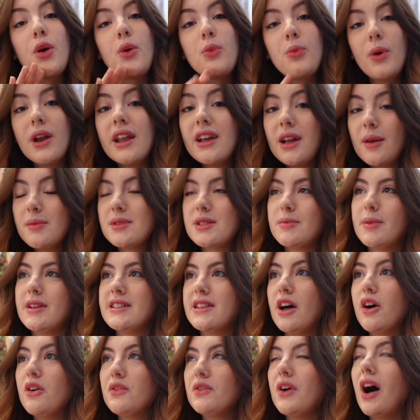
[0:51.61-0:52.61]
When it comes to
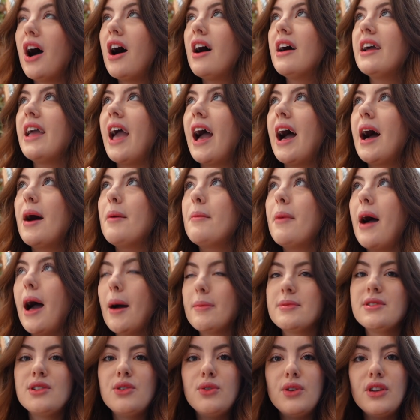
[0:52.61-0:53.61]
myself, I am
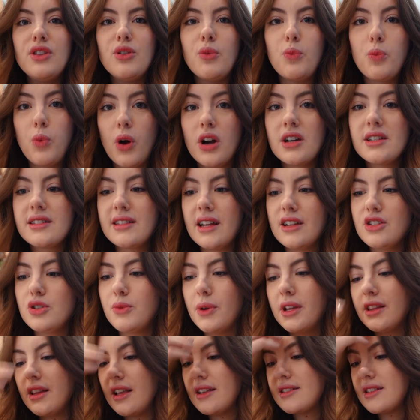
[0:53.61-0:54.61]
absolutely the worst at
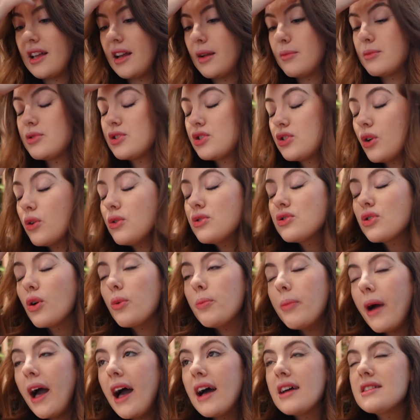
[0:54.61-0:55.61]
doing this, and I'm so
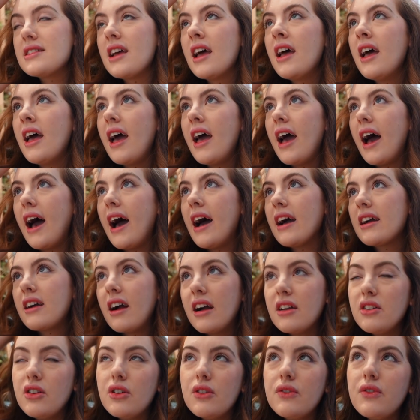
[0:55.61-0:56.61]
bad at
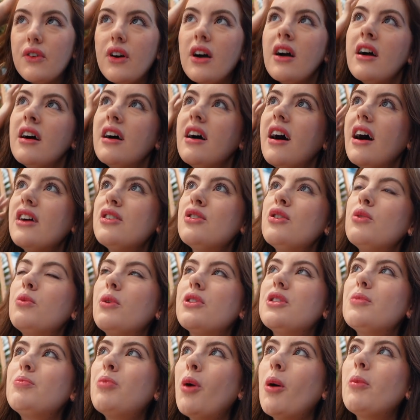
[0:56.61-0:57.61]
kind of, I don't know
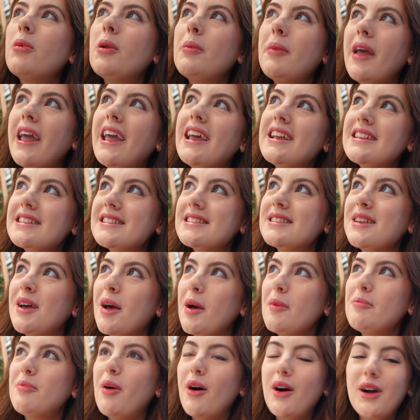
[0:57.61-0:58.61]
what the problem is,
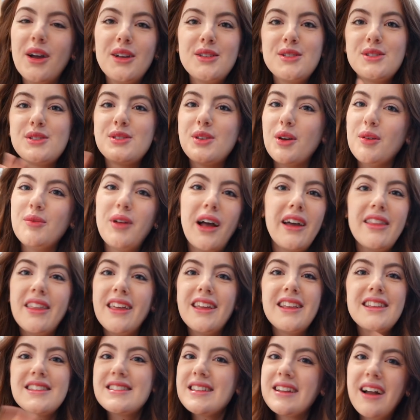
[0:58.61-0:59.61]
but
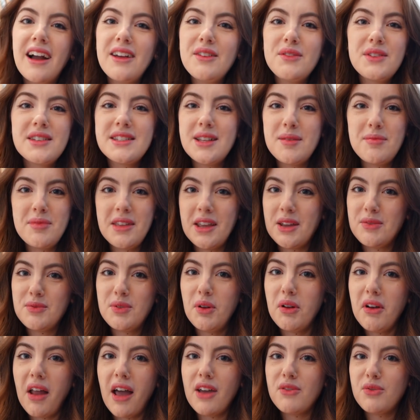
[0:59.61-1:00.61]
it's kind of the same thing in
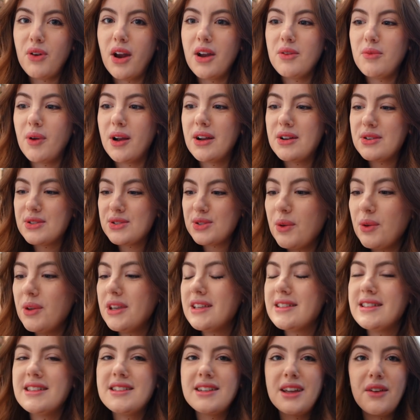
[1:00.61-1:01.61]
real life, right? Where it's
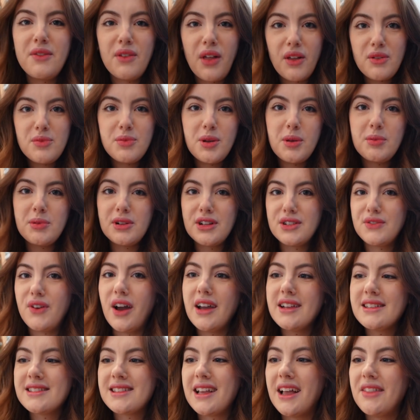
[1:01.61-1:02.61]
easy to give other people
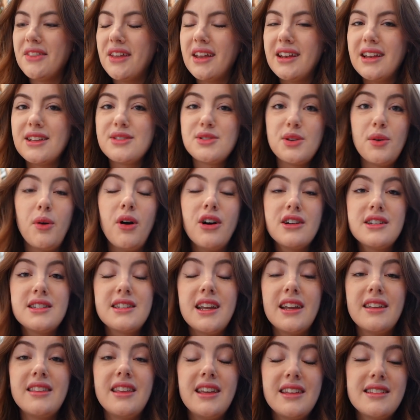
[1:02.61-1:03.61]
advice and then it's so hard to
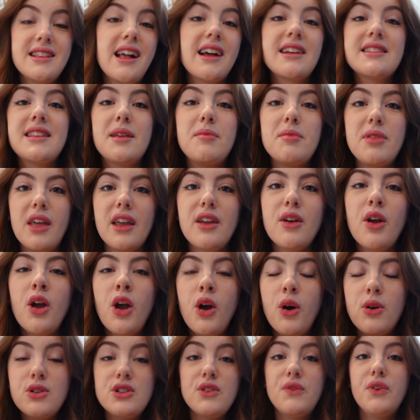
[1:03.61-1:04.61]
take the exact same thing
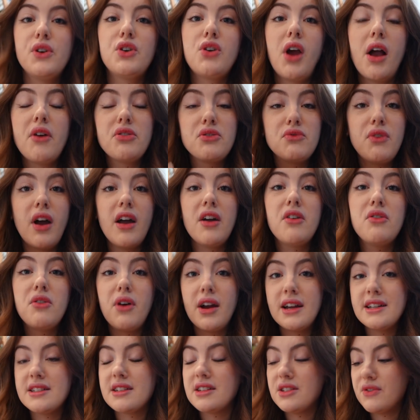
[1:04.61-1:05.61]
or to figure out the
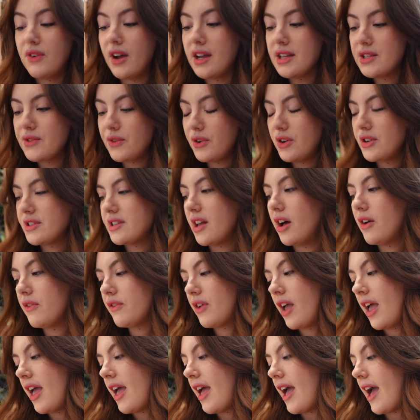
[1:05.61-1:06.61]
right advice for yourself.
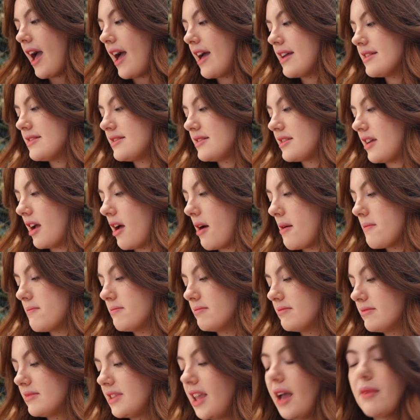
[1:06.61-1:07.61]
And
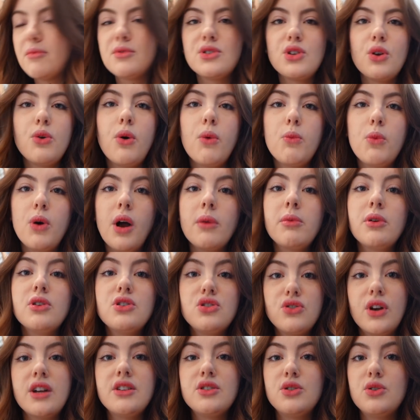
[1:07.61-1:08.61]
yeah, so what I'm going to
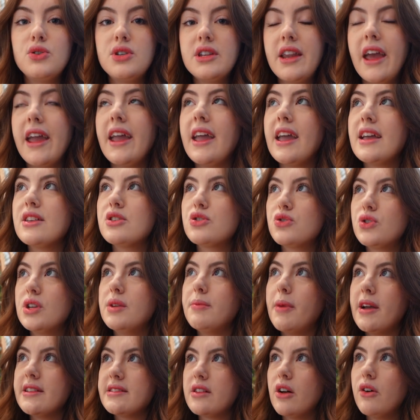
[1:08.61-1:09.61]
try to do today is
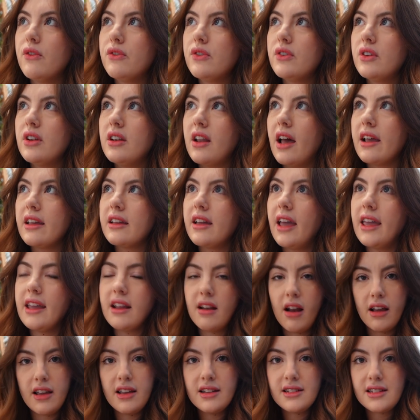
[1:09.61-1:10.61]
treat myself like a
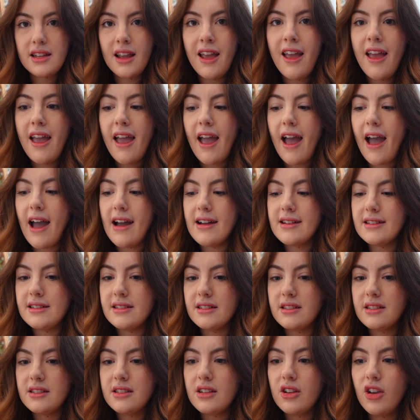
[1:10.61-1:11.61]
client
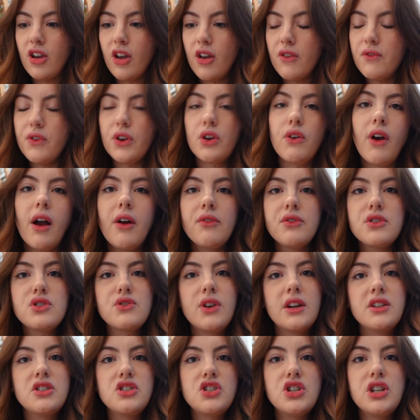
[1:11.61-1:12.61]
and figure out the
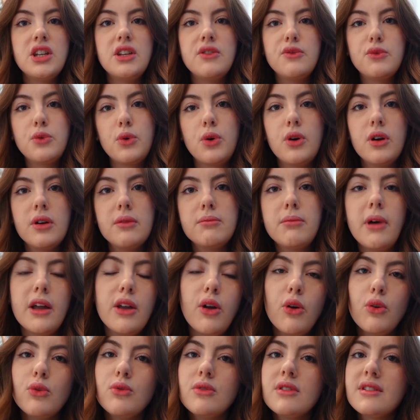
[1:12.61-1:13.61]
strategy for my
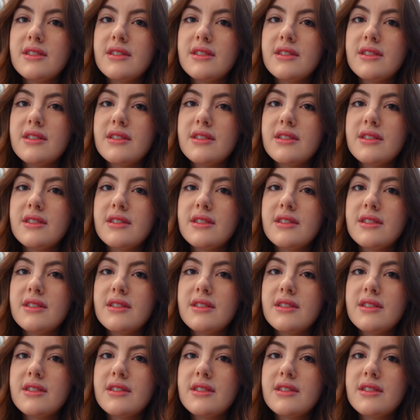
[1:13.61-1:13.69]
own